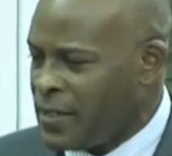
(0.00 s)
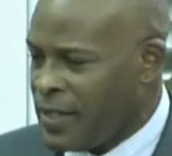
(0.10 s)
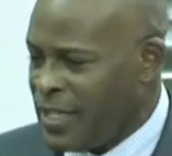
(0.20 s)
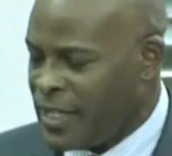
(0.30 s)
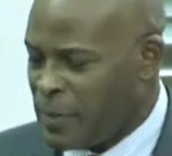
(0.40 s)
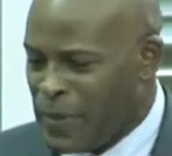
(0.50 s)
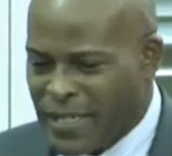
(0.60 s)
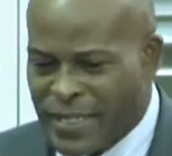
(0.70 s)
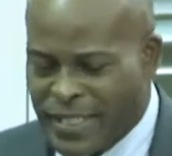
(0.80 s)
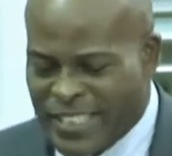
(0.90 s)
in her
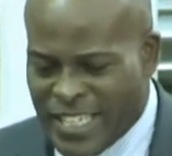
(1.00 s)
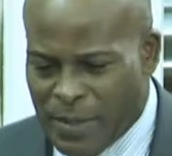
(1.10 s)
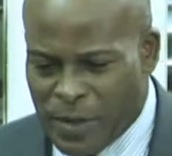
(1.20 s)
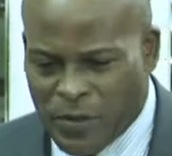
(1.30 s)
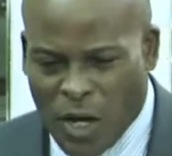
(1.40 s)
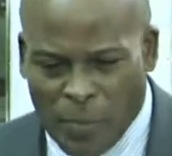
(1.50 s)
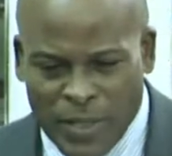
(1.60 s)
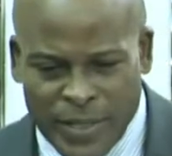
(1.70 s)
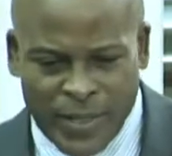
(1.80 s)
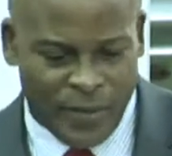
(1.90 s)
speech to the Chamber of
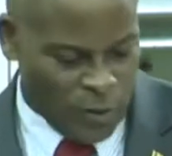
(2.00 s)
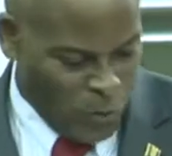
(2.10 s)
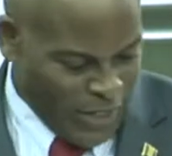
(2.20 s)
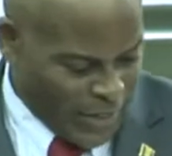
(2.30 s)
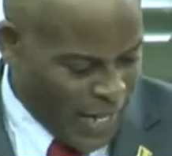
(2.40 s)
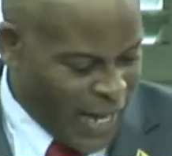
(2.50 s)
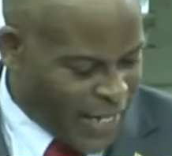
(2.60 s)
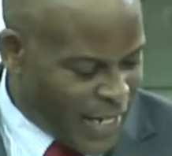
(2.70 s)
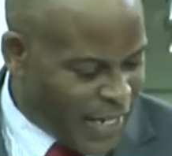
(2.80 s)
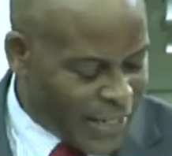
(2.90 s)
Commerce, which I
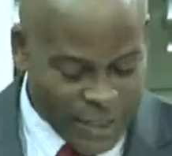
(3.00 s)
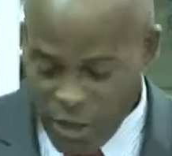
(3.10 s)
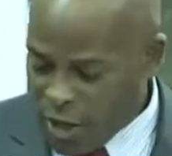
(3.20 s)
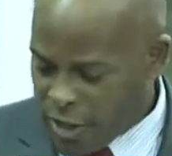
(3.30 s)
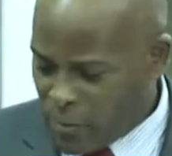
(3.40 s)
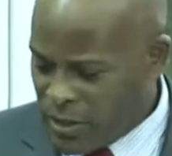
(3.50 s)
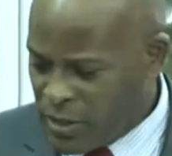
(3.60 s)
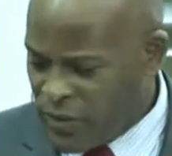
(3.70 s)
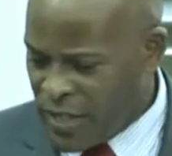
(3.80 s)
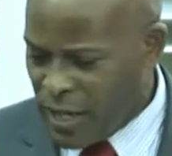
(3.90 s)
laid as a document
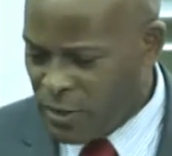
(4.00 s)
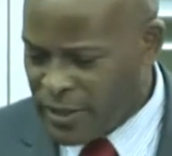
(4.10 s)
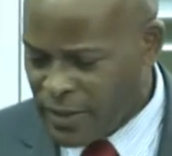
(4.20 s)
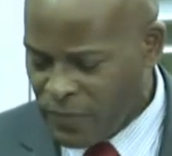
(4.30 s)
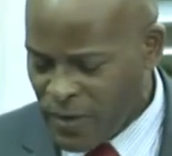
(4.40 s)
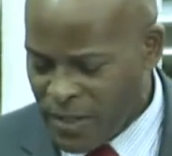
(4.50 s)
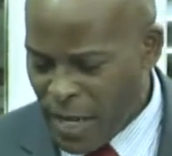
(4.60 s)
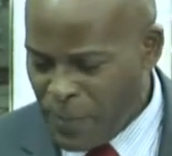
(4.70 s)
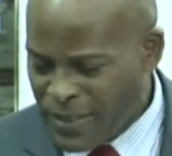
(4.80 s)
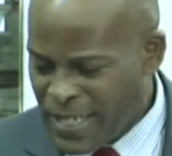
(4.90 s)
of the House a
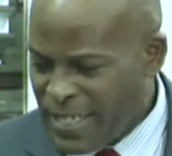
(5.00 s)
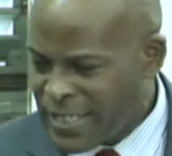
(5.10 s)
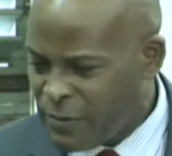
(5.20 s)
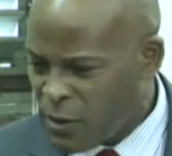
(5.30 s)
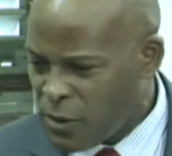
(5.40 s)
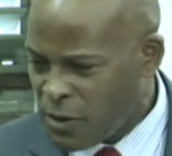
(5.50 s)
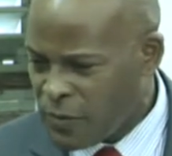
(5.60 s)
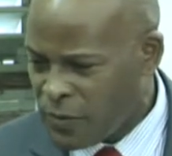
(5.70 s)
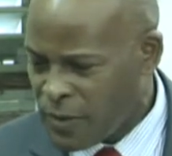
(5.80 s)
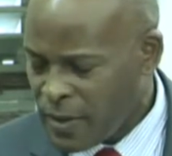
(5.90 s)
couple of days
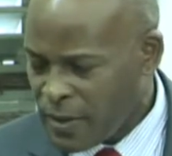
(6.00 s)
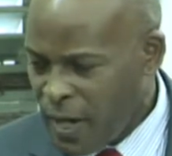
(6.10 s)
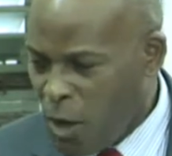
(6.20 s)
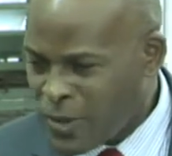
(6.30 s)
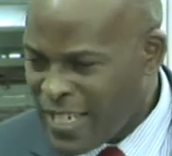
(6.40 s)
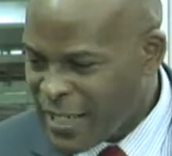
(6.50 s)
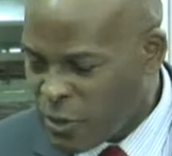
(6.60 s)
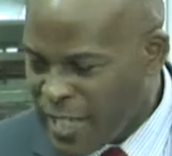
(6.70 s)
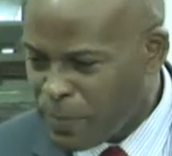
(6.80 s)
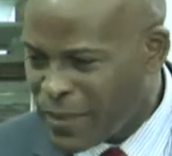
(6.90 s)
ago. How to
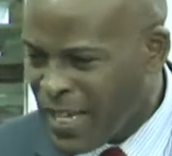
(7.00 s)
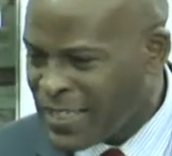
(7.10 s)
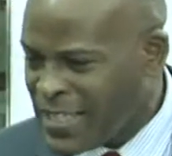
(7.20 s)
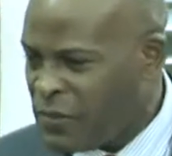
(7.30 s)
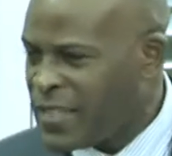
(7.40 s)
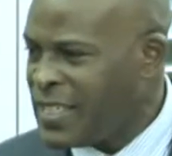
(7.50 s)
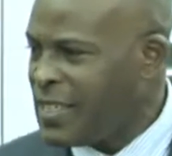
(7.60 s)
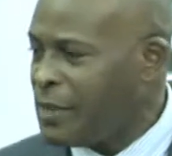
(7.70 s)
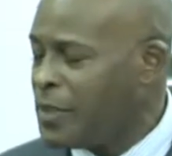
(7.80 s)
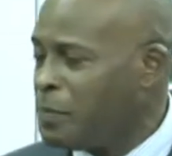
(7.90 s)
increase productivity
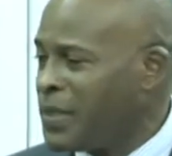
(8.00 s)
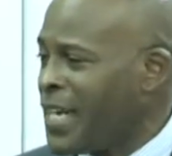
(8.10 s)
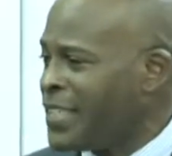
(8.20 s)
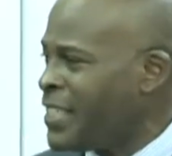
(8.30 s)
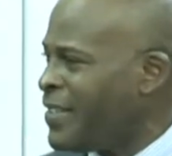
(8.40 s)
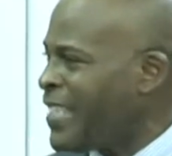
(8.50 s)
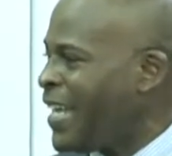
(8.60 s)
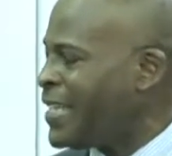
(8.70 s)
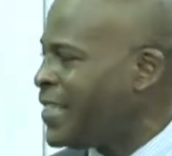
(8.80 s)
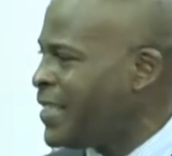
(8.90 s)
in the productive
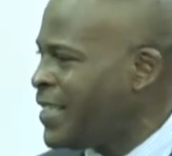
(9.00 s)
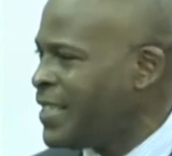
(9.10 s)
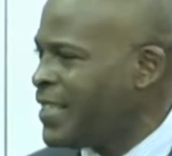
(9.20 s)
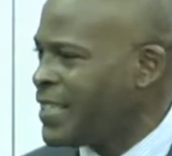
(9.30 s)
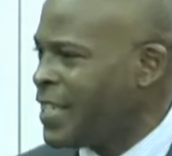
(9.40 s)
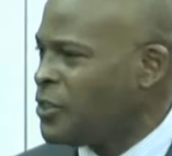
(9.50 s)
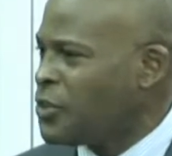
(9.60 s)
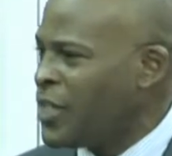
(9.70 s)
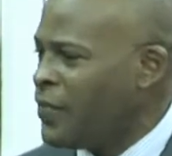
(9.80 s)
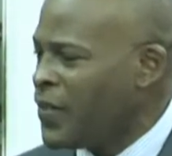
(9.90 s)
sectors in this
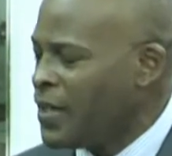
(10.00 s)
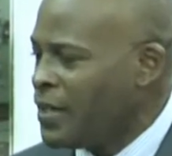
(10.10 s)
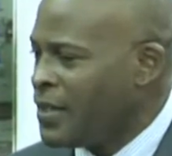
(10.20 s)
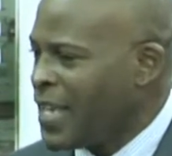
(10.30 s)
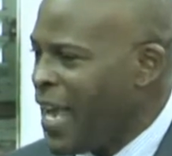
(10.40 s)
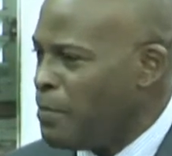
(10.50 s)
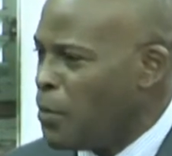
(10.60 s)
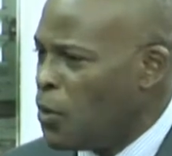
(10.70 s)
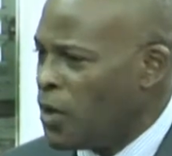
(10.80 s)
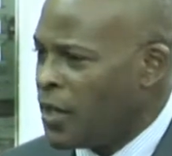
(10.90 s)
country, to get
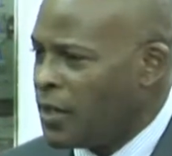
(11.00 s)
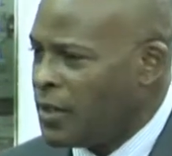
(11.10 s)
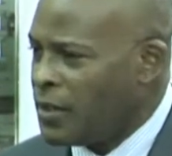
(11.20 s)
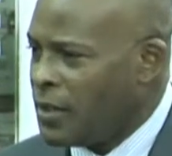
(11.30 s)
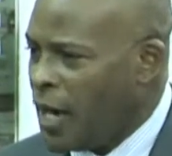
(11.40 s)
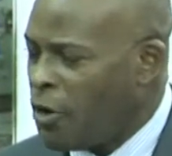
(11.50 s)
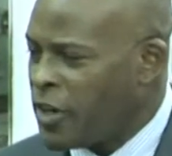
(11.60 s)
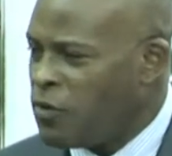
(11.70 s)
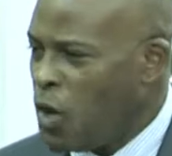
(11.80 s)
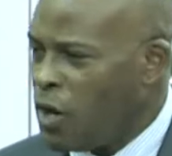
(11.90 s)
more
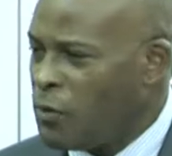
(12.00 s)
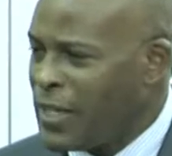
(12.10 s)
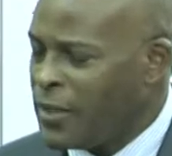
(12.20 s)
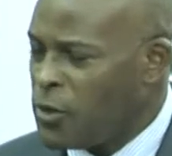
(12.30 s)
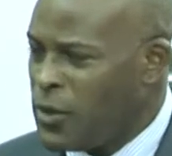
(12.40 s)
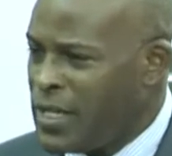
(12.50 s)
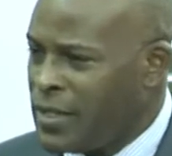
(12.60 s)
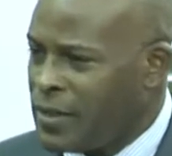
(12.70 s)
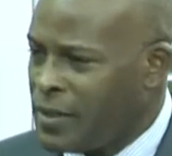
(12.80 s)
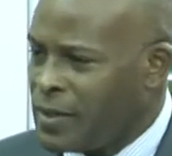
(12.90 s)
out of what we are
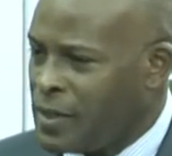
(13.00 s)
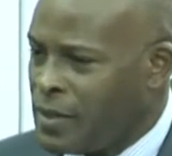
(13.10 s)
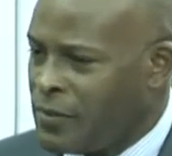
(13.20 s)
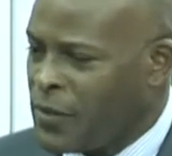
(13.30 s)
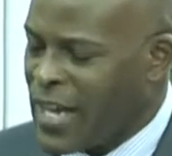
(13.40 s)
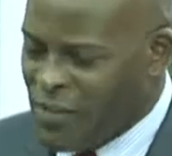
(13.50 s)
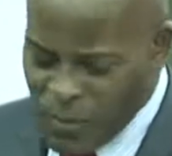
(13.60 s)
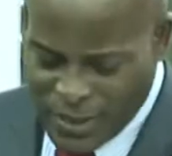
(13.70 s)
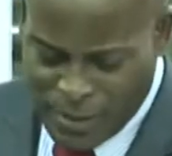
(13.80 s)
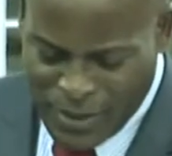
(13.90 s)
doing, for
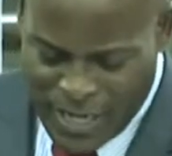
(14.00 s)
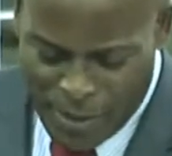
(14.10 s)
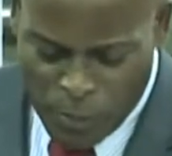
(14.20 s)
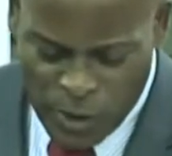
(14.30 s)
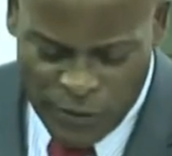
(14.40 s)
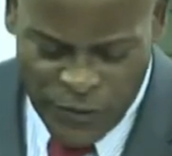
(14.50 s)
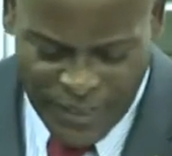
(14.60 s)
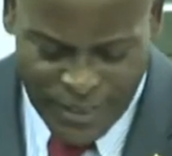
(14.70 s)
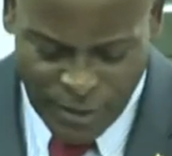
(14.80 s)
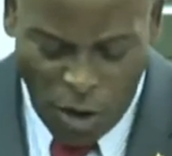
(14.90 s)
government to become more
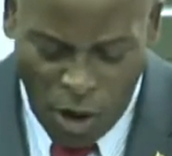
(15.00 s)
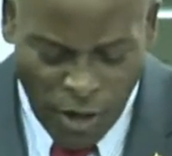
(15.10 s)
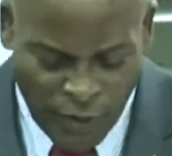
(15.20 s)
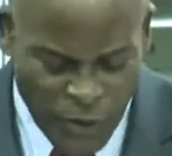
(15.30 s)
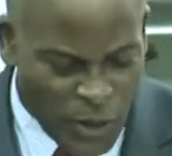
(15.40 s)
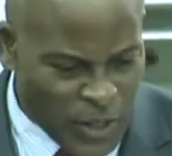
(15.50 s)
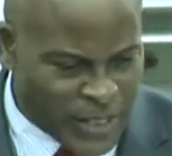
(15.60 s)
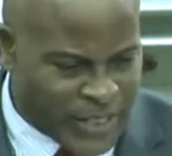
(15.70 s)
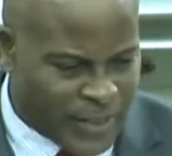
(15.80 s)
efficient. All of those